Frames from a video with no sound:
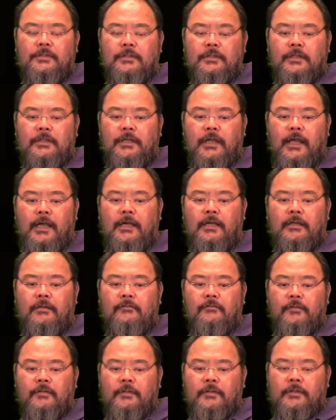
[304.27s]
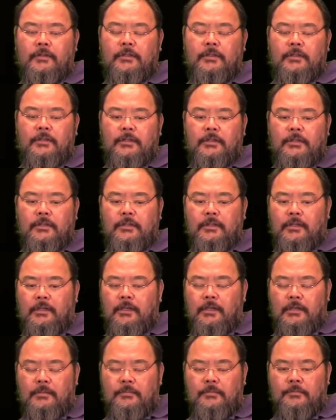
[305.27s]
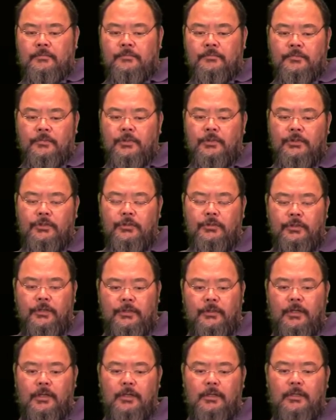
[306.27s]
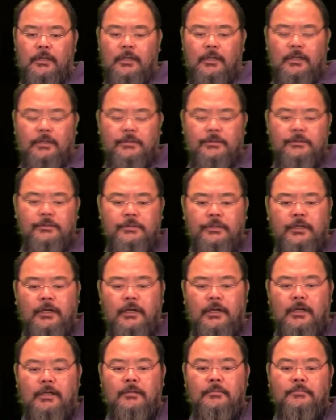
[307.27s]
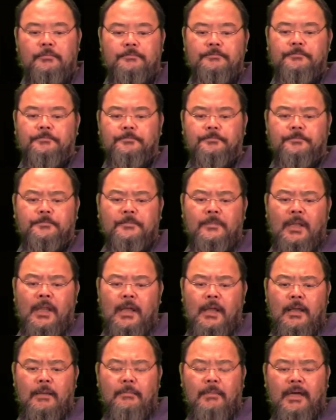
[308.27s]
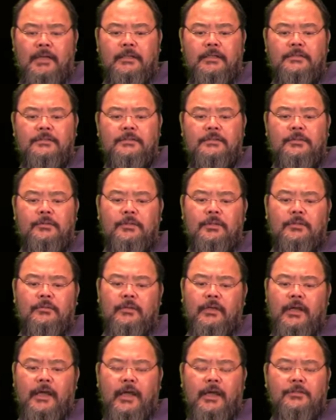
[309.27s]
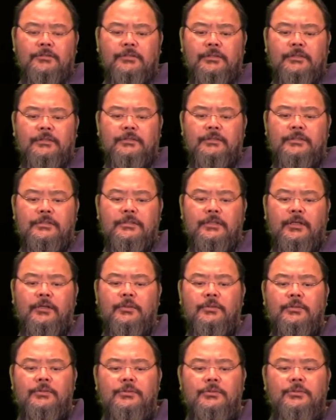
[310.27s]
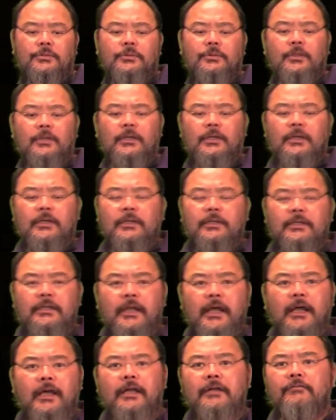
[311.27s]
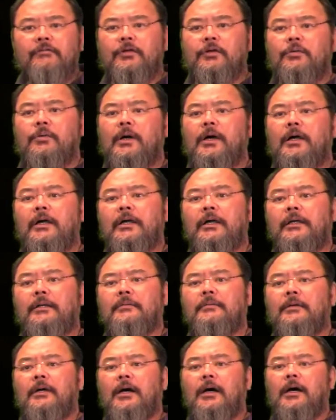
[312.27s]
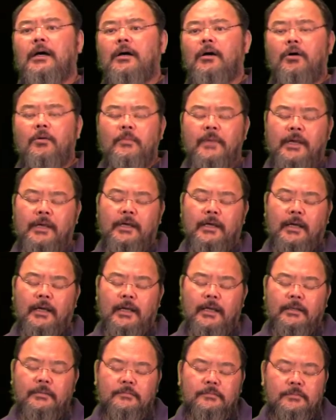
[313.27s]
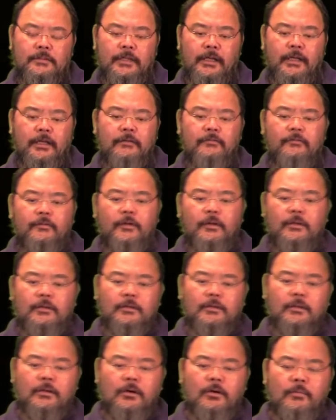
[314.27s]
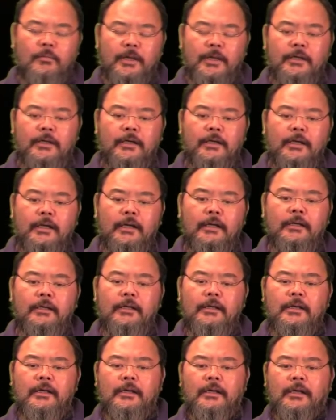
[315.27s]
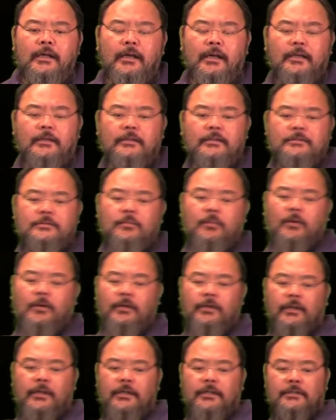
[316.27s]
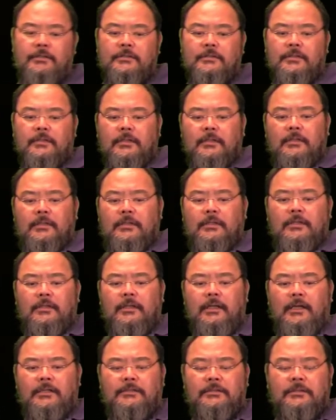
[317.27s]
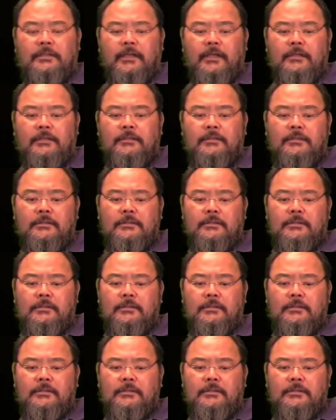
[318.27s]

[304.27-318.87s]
the negative unit column, and minus 0. Actually, this equals to negative ui, omega I, negative omega I. And this part is less than